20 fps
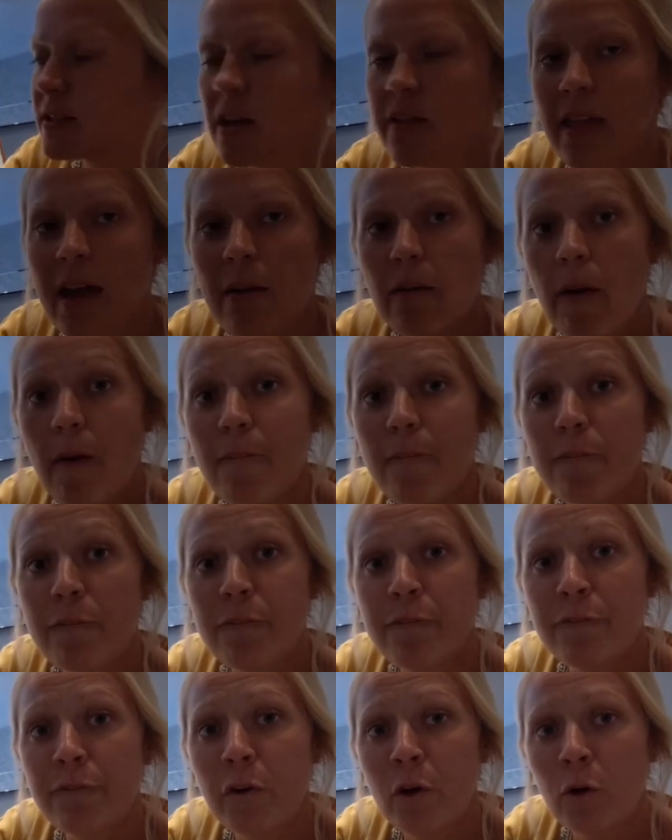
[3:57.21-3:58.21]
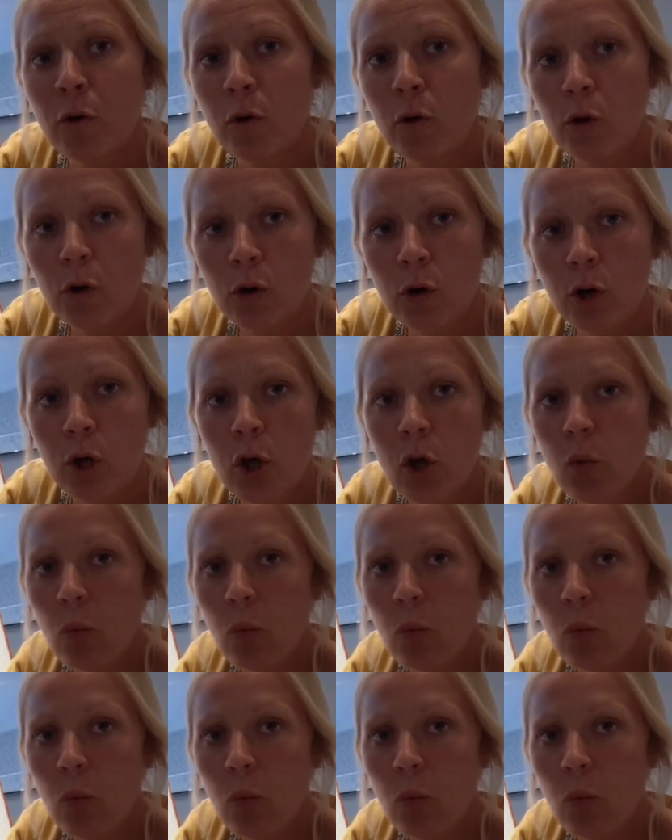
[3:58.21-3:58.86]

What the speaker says: So there are 4